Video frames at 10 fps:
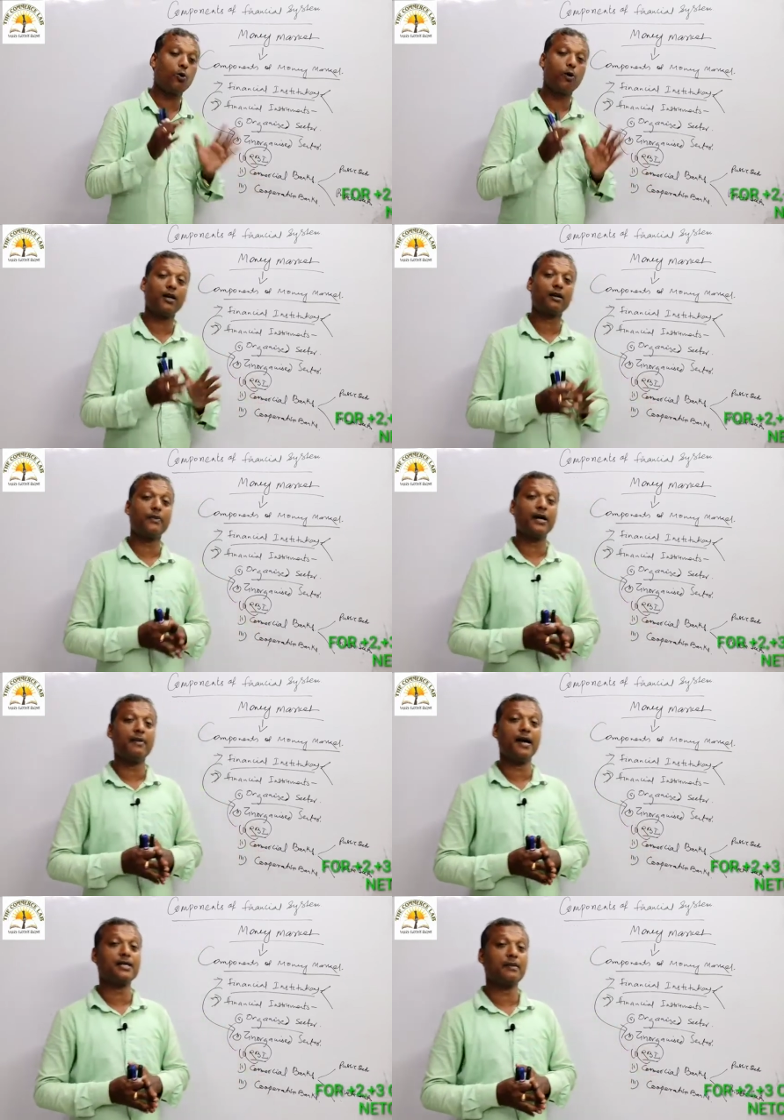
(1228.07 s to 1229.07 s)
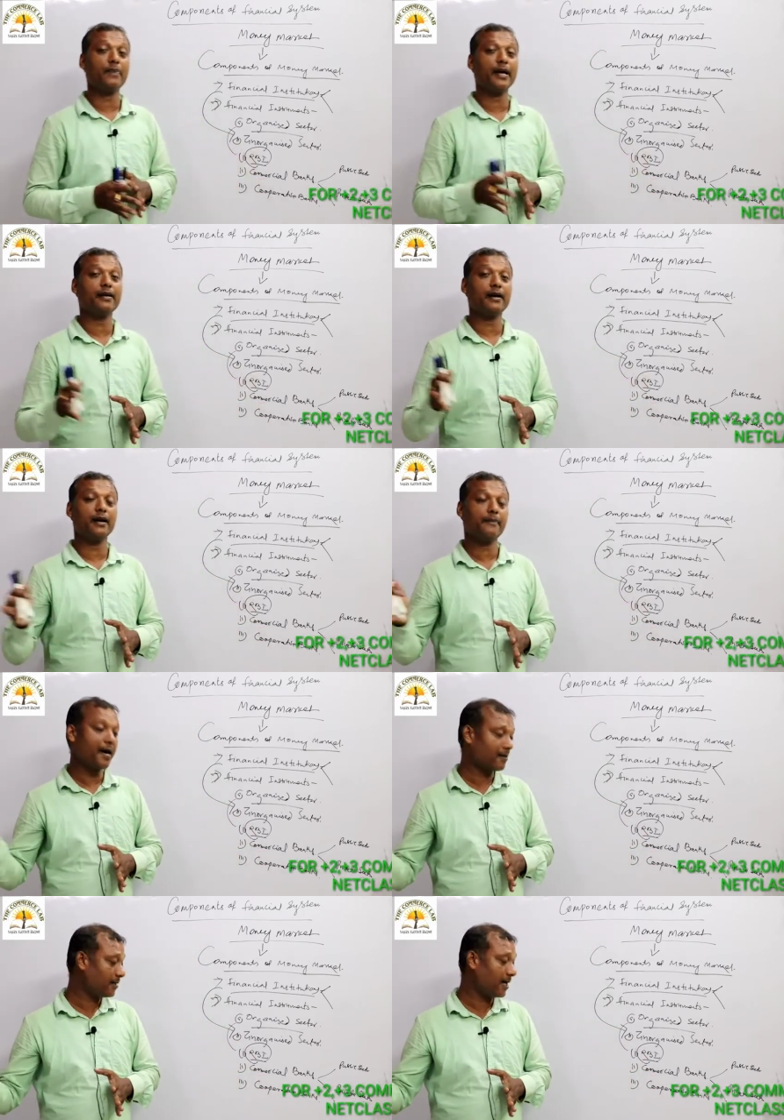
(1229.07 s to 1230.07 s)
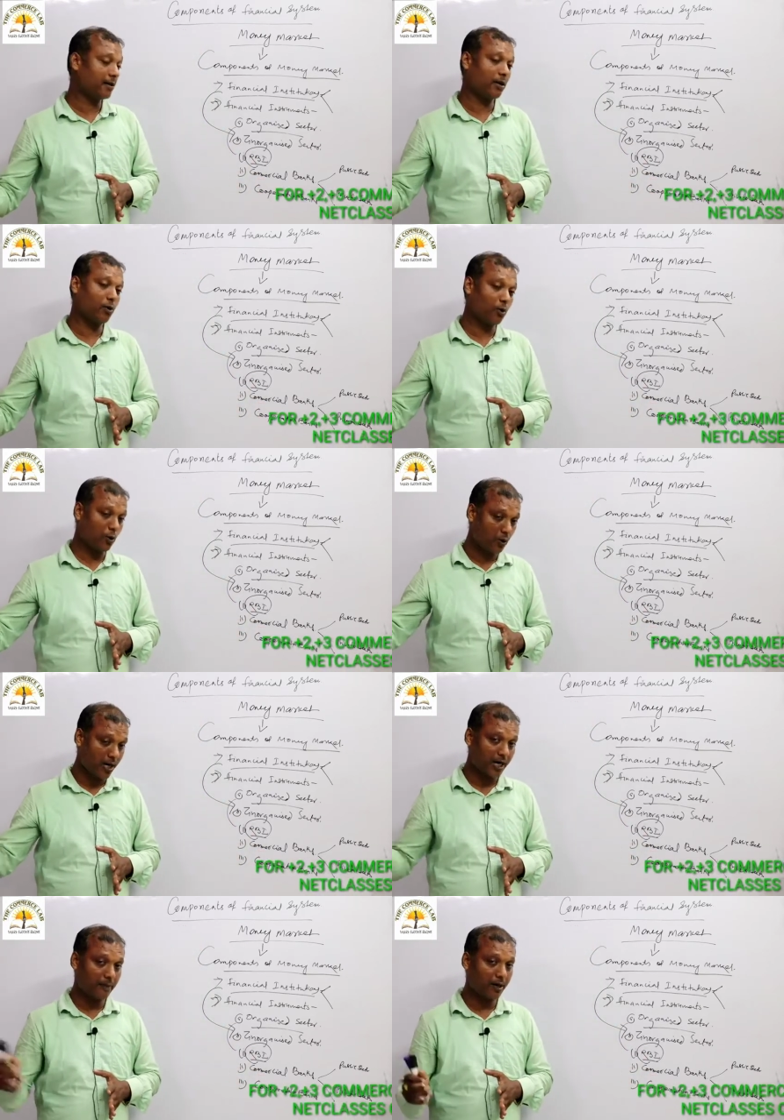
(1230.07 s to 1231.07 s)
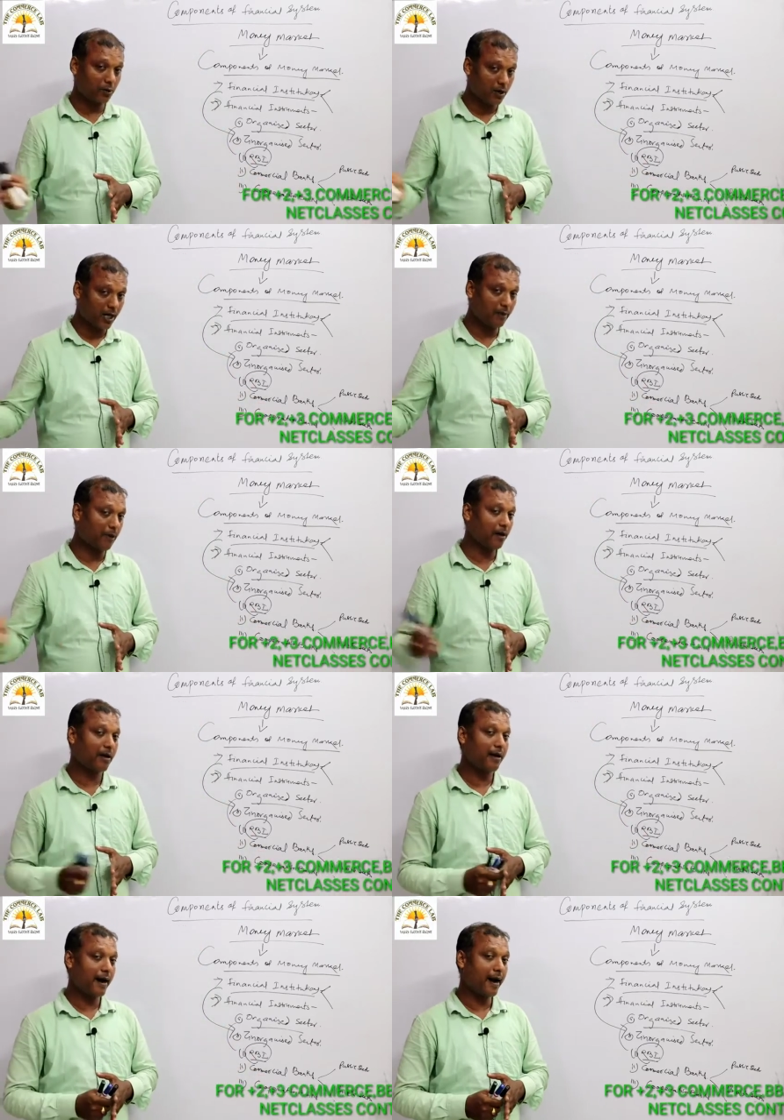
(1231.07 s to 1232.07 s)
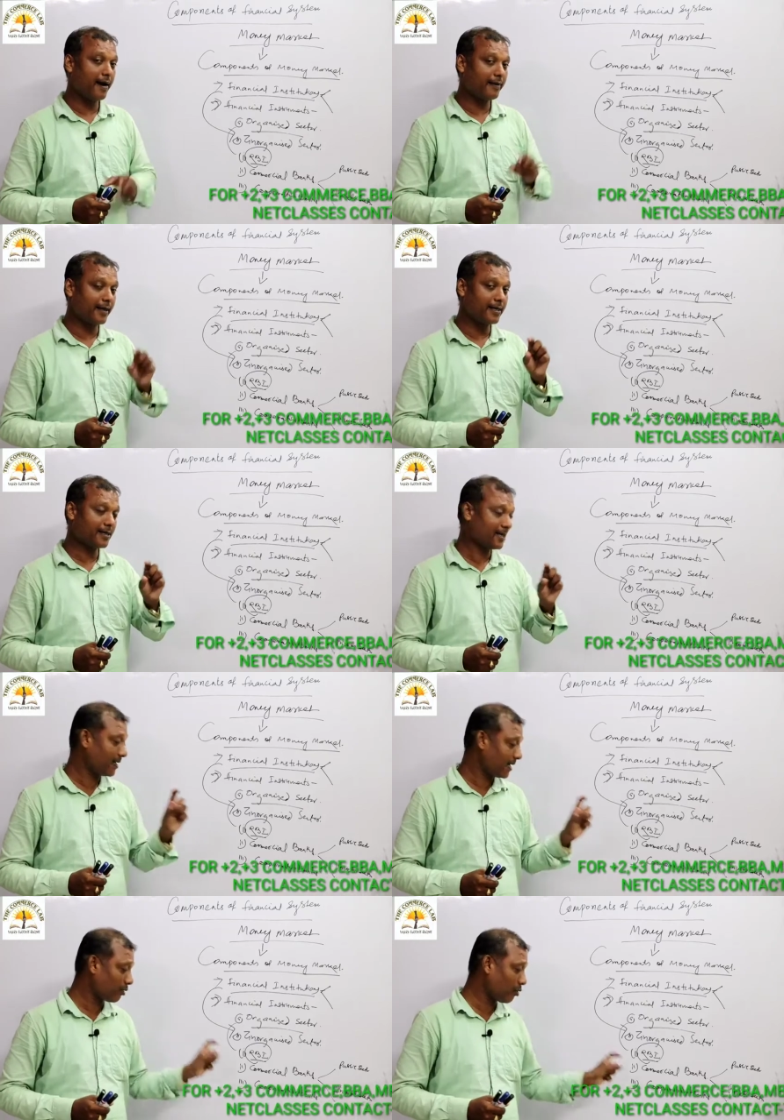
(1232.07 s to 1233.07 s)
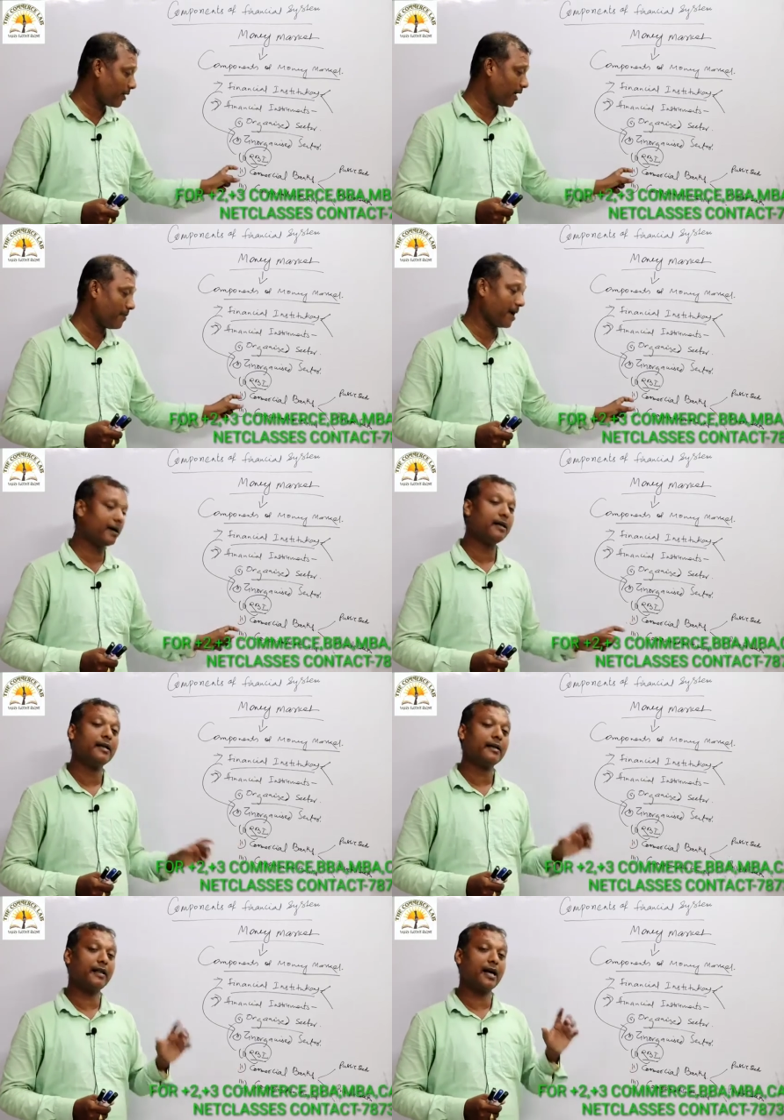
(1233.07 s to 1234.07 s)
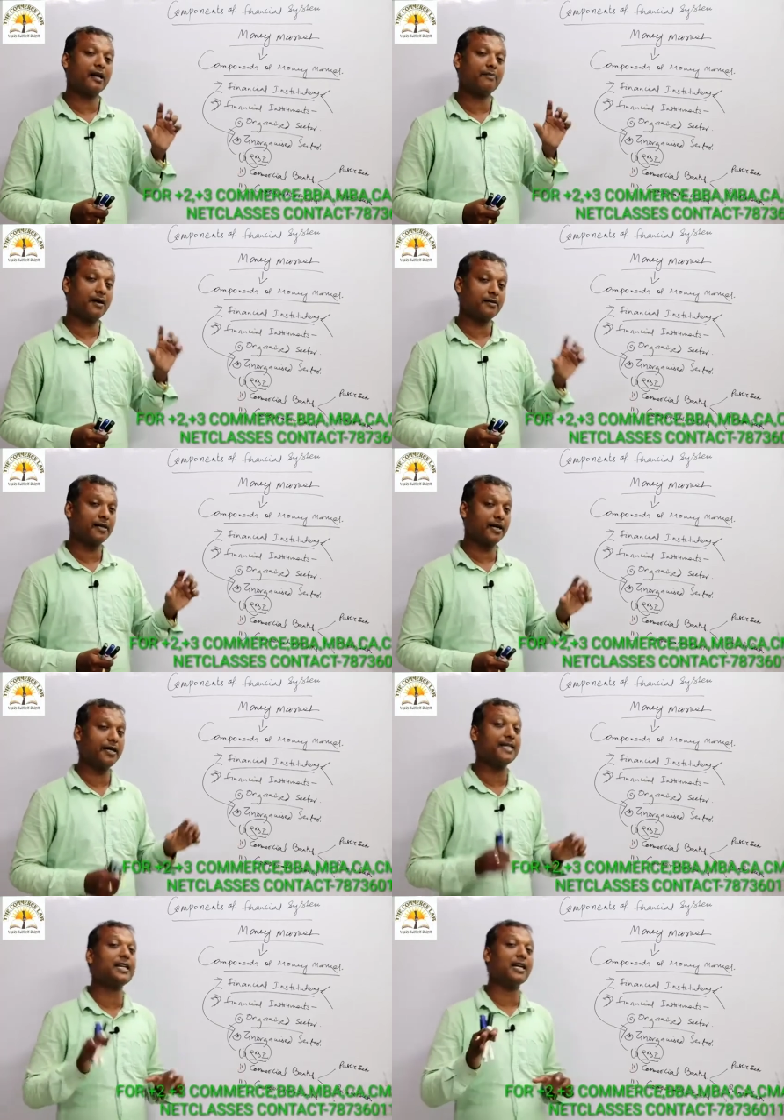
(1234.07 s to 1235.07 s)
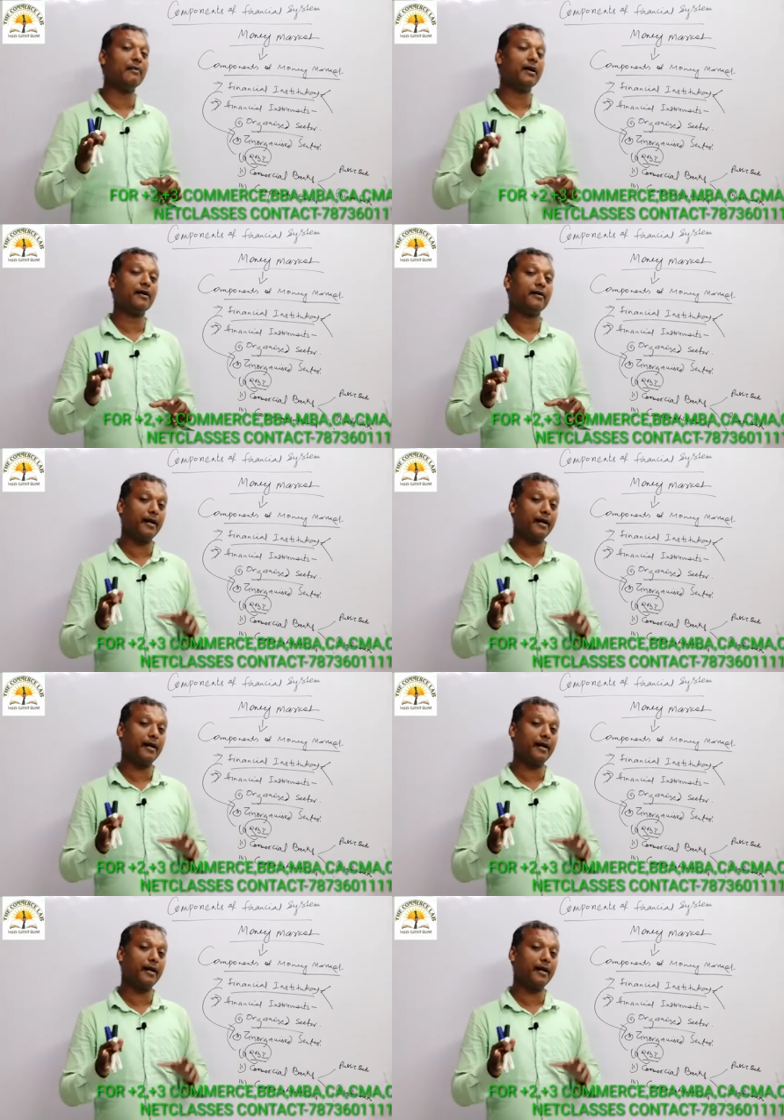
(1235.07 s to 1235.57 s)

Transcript: Local cooperative banks are playing functioning at local level, rural level, and there is a central cooperative bank. They are functioning at district level.